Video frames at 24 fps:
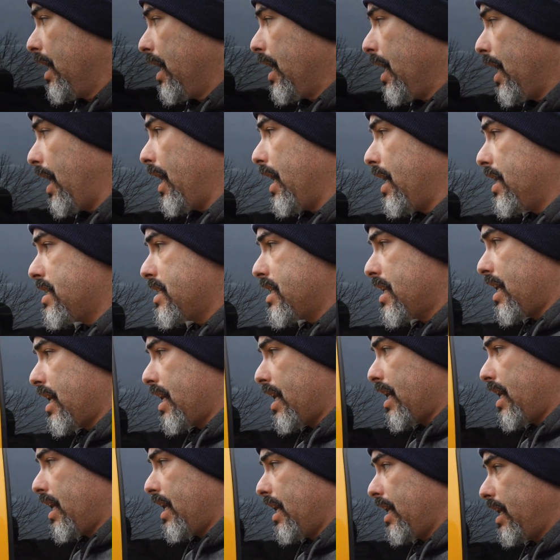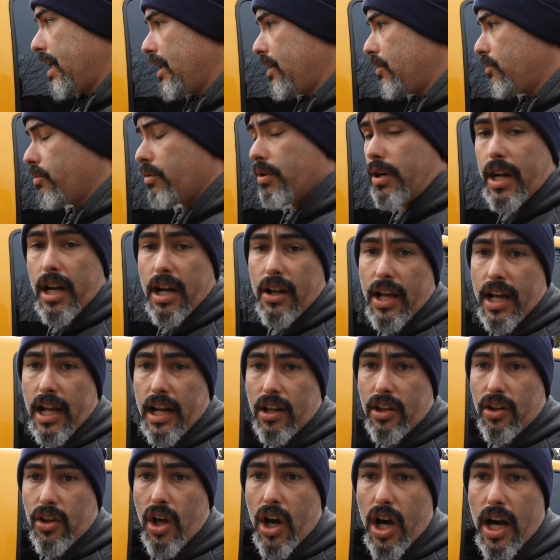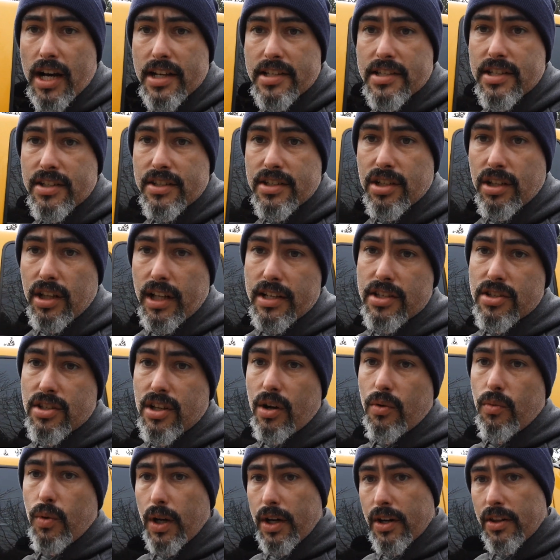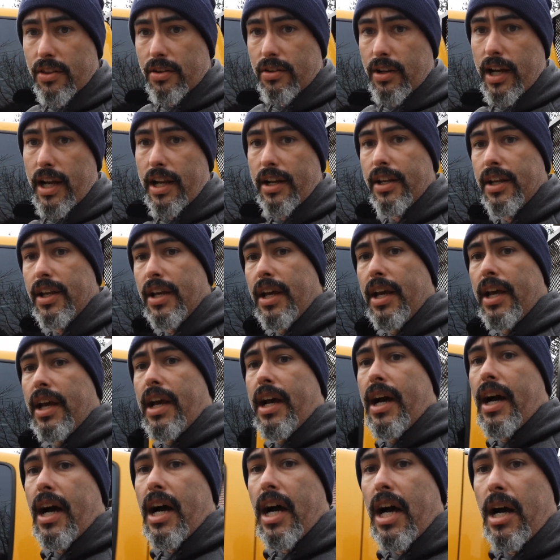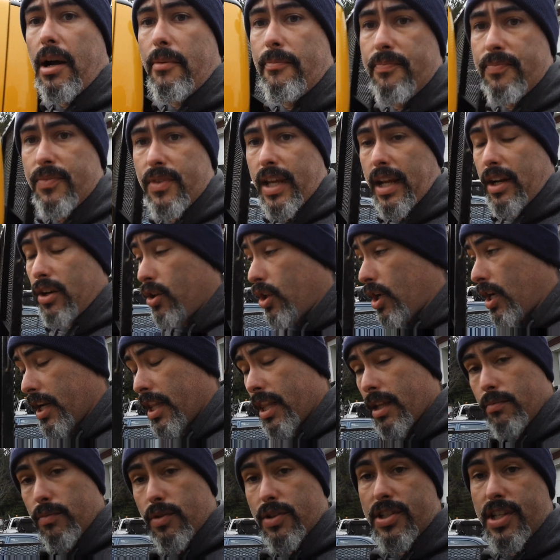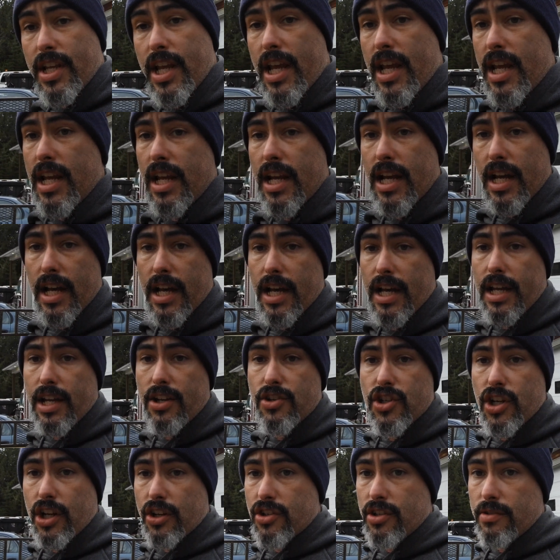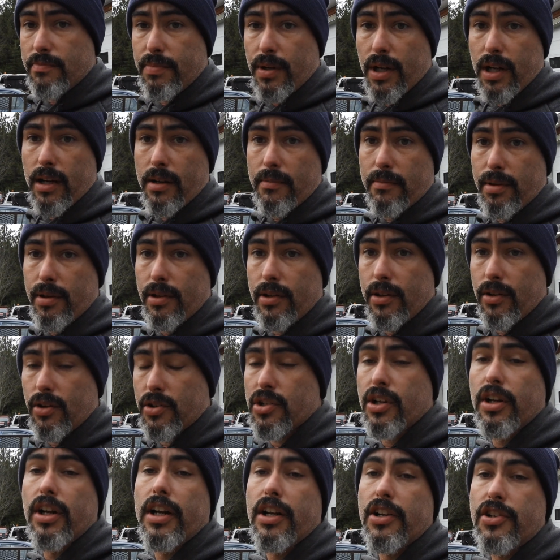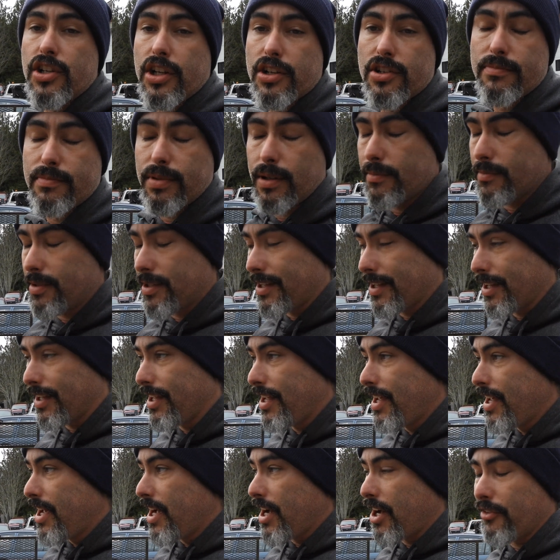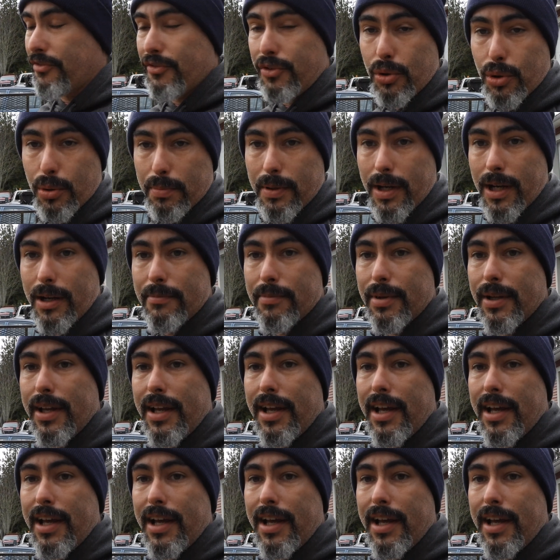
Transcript: And we were kind of at a loss until I saw one thread, and a lot of them were saying injection pump, or sorry, not injection pump, a fuel pump.